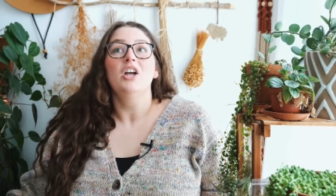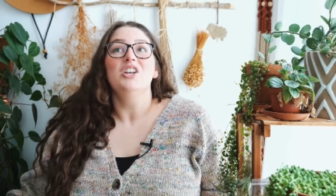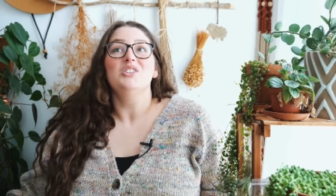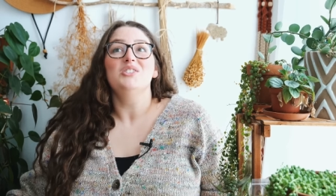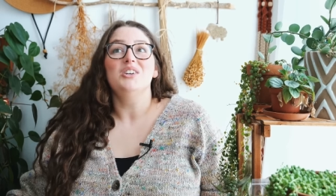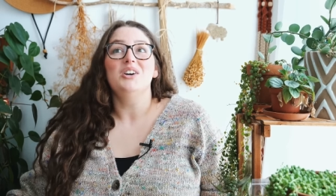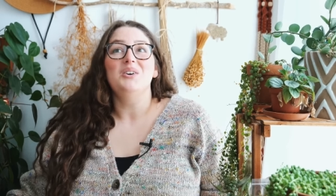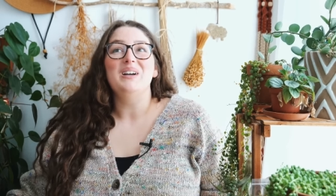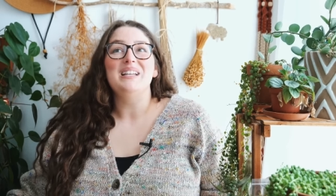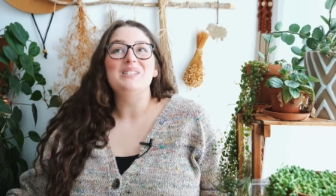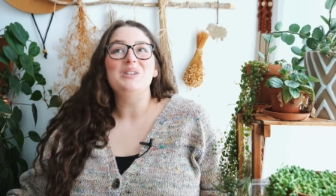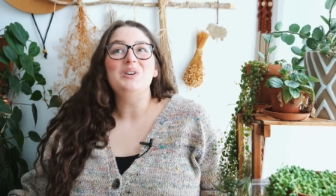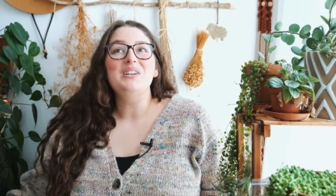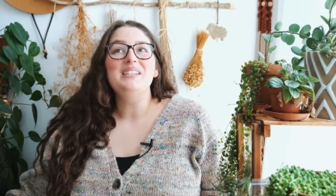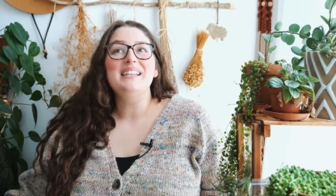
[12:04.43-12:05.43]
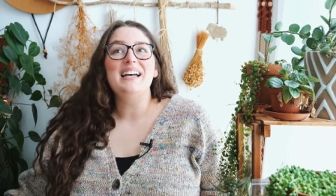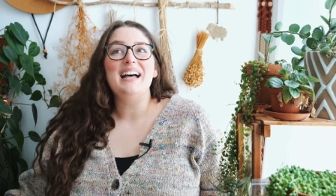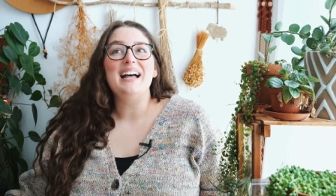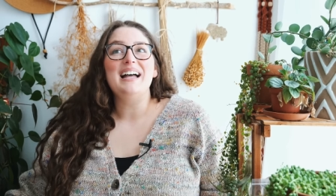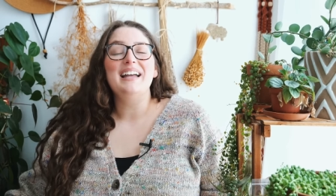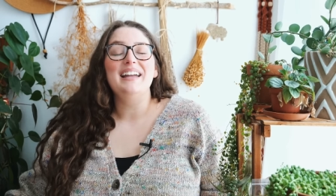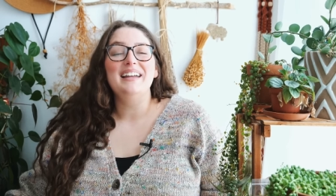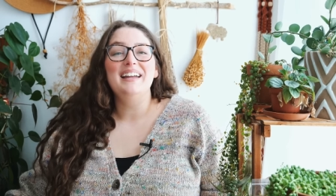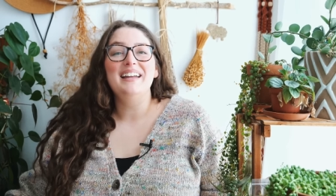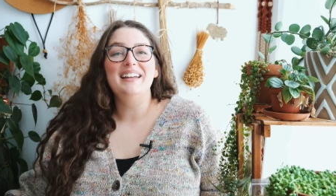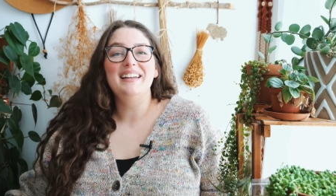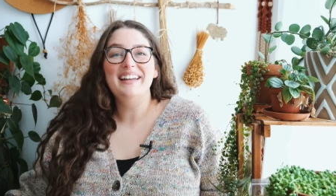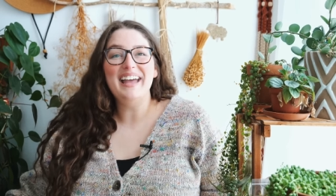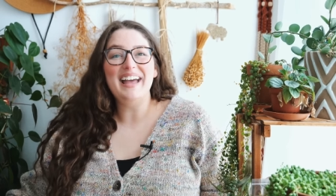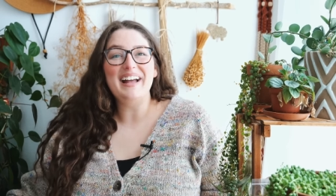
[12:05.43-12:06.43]
So as long as I
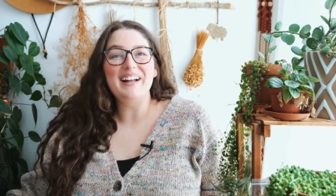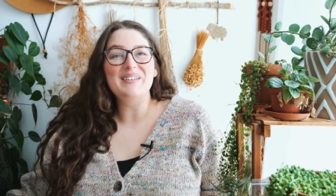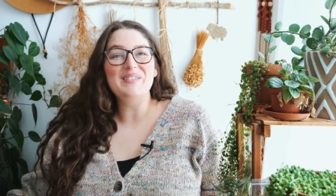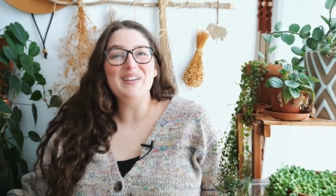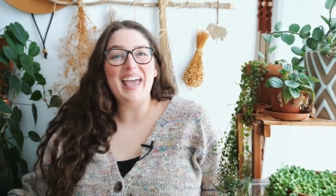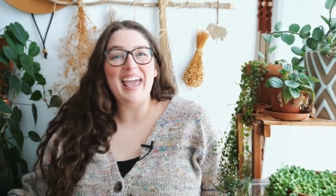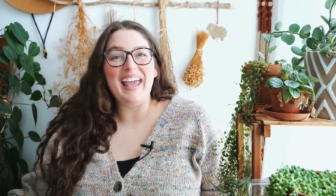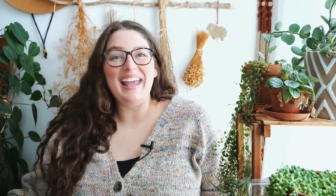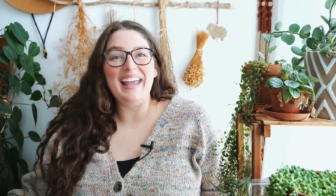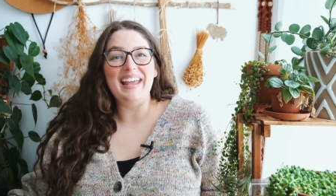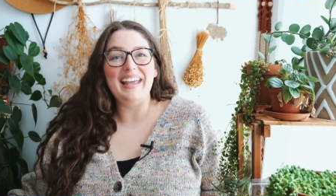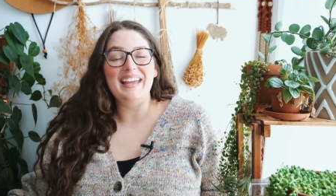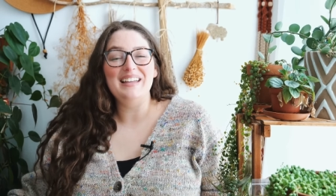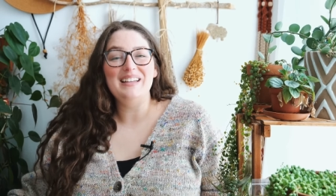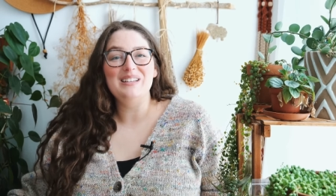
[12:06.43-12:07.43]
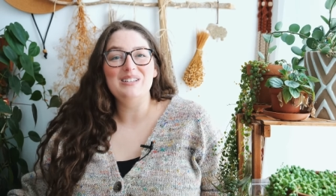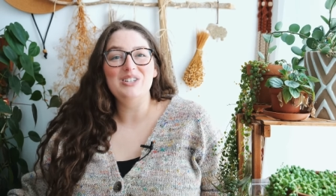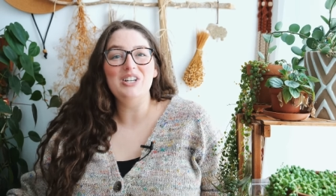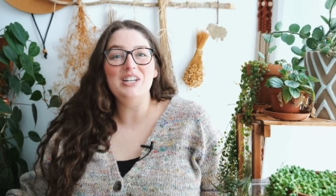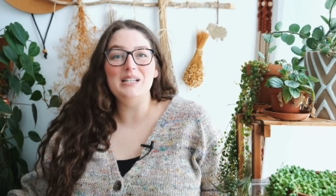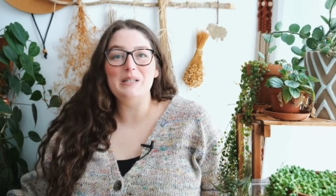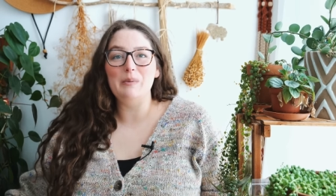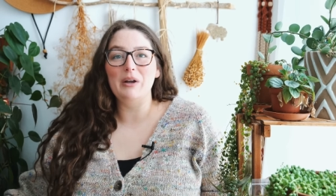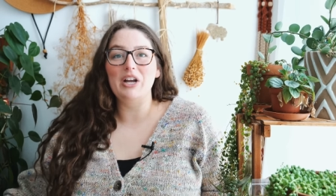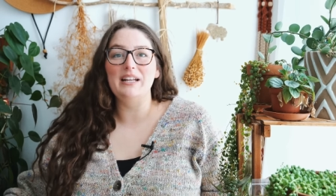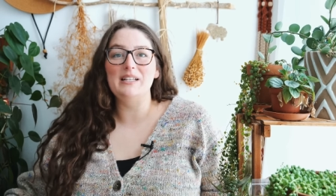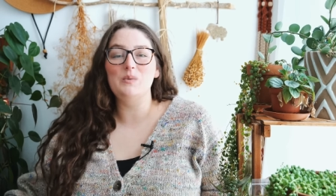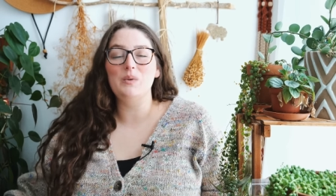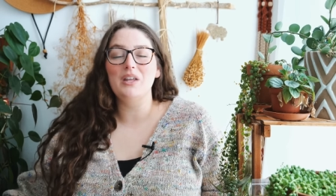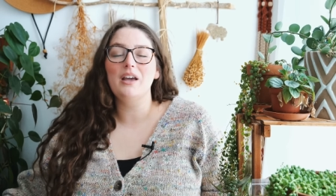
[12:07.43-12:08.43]
have a good
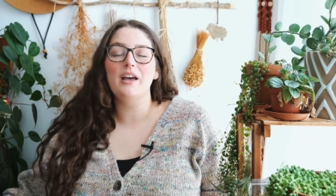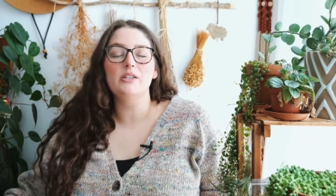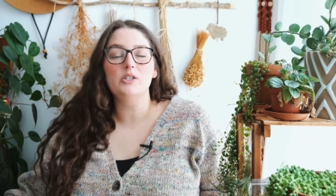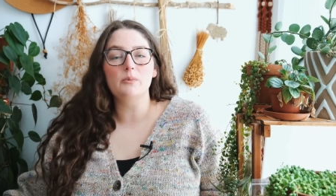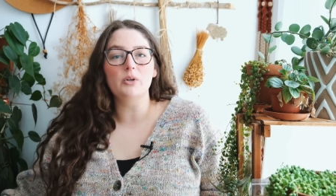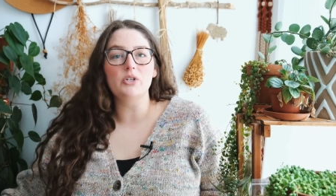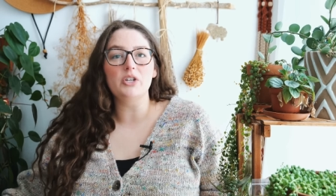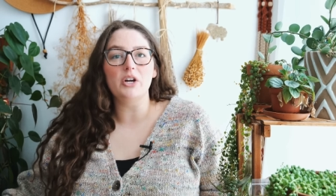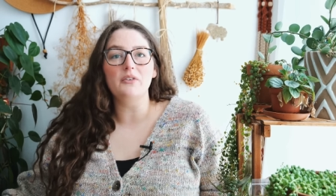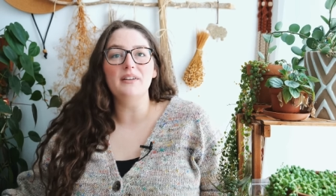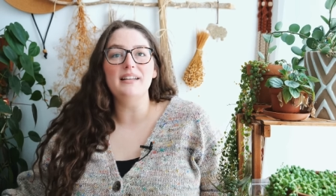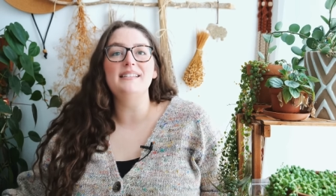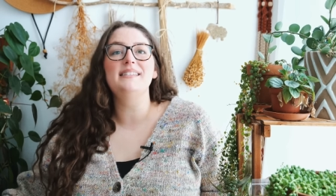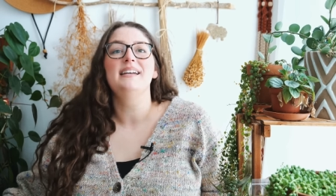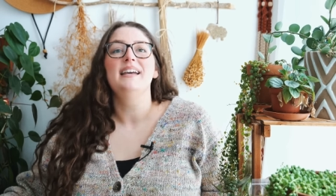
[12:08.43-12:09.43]
experience with the customer service,